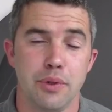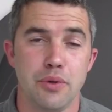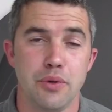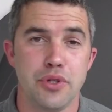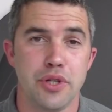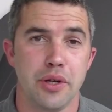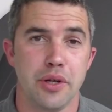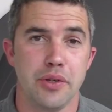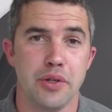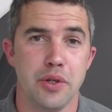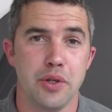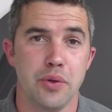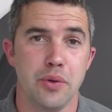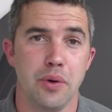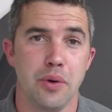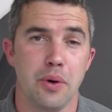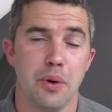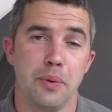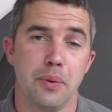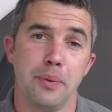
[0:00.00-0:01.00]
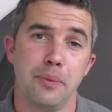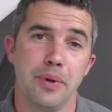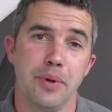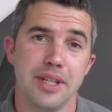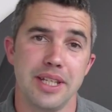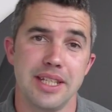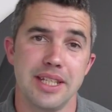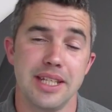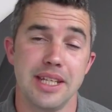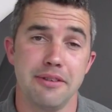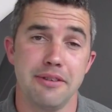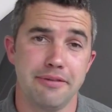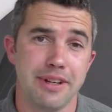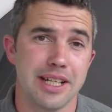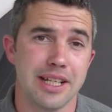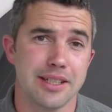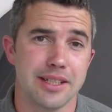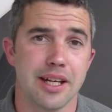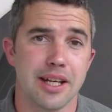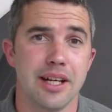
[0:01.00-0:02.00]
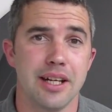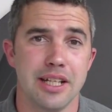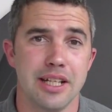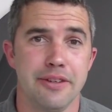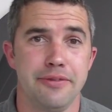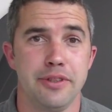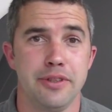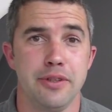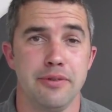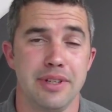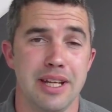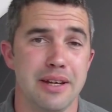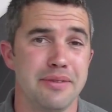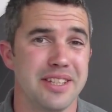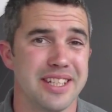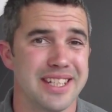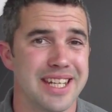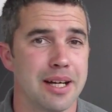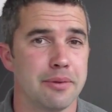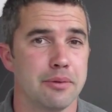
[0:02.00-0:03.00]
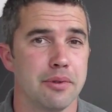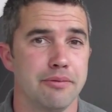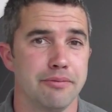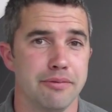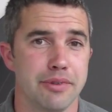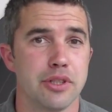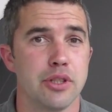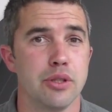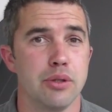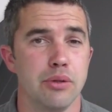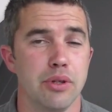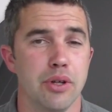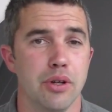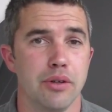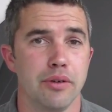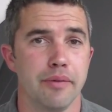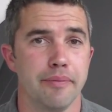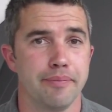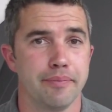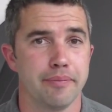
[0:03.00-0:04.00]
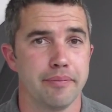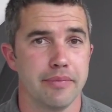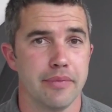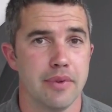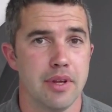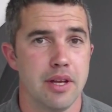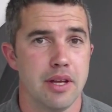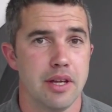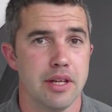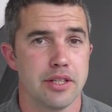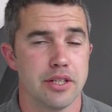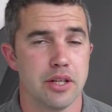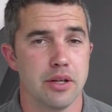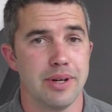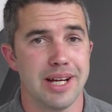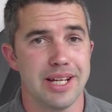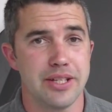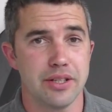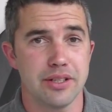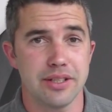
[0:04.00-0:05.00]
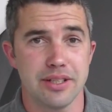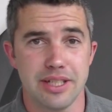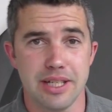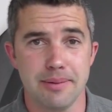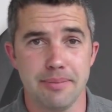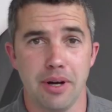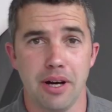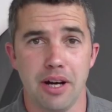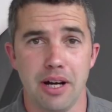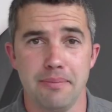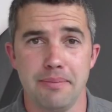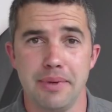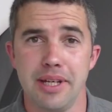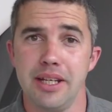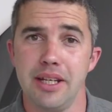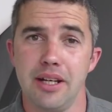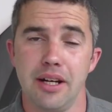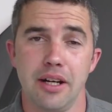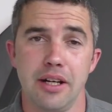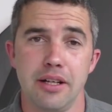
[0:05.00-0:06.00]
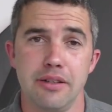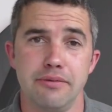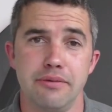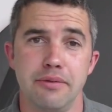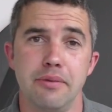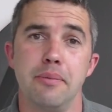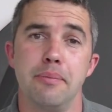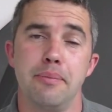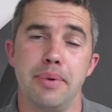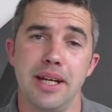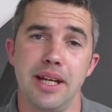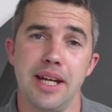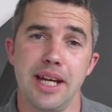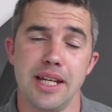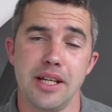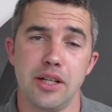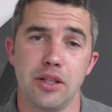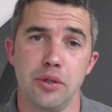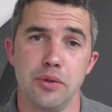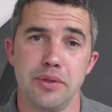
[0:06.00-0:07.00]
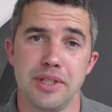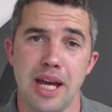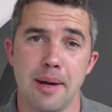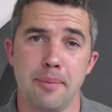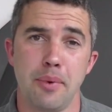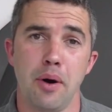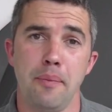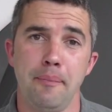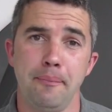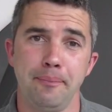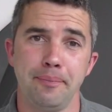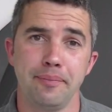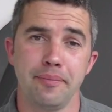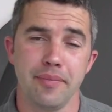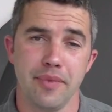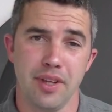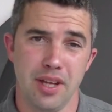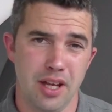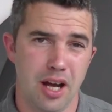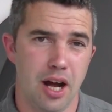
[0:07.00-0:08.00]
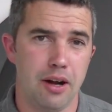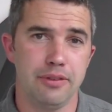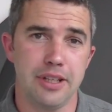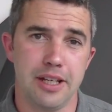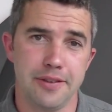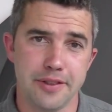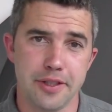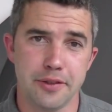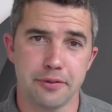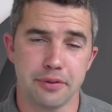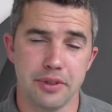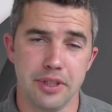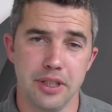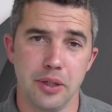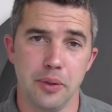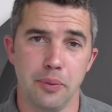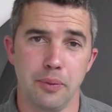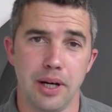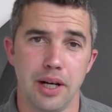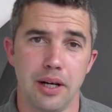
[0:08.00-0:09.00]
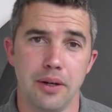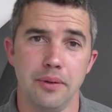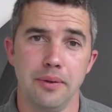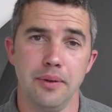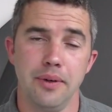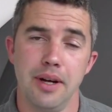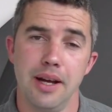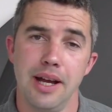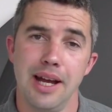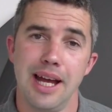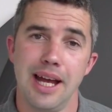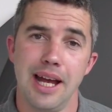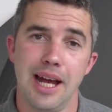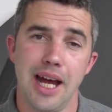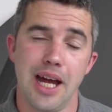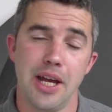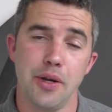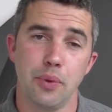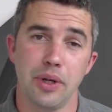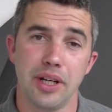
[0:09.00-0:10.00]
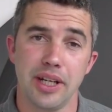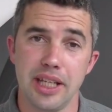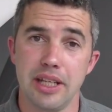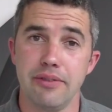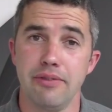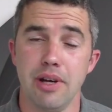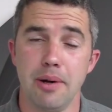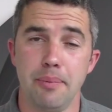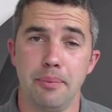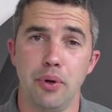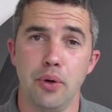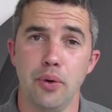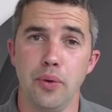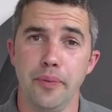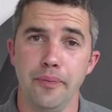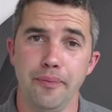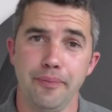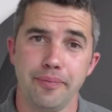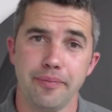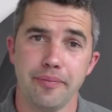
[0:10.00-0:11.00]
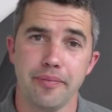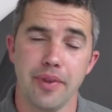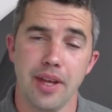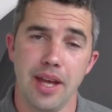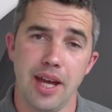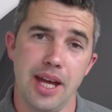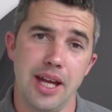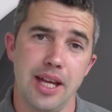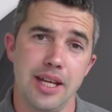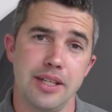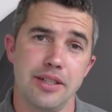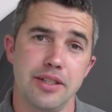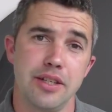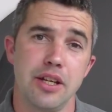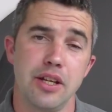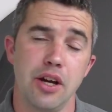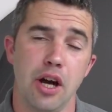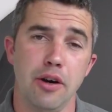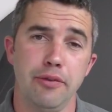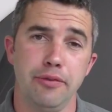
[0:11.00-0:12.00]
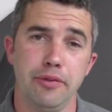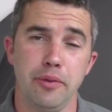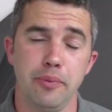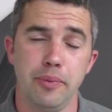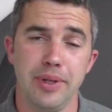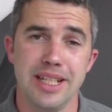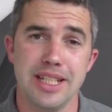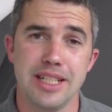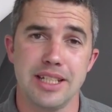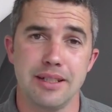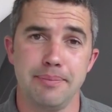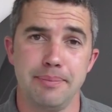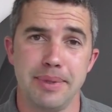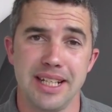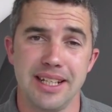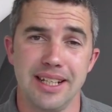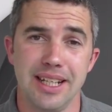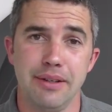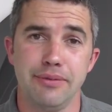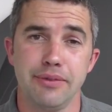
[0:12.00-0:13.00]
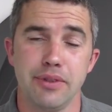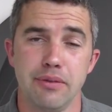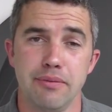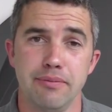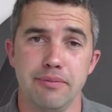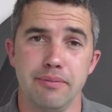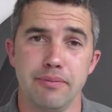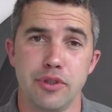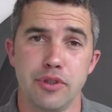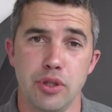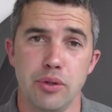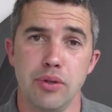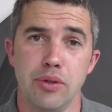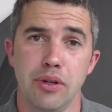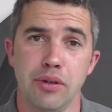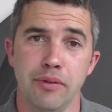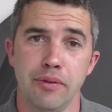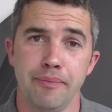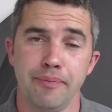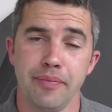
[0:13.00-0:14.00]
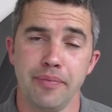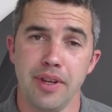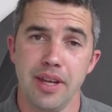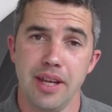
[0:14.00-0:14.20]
we'll show you what the effects are if you've left the tab on for too long. So as you can see behind me, I've put a glue tab on. I've left it for a little while, and we're going to give it a pull, and often when it's been left on too long,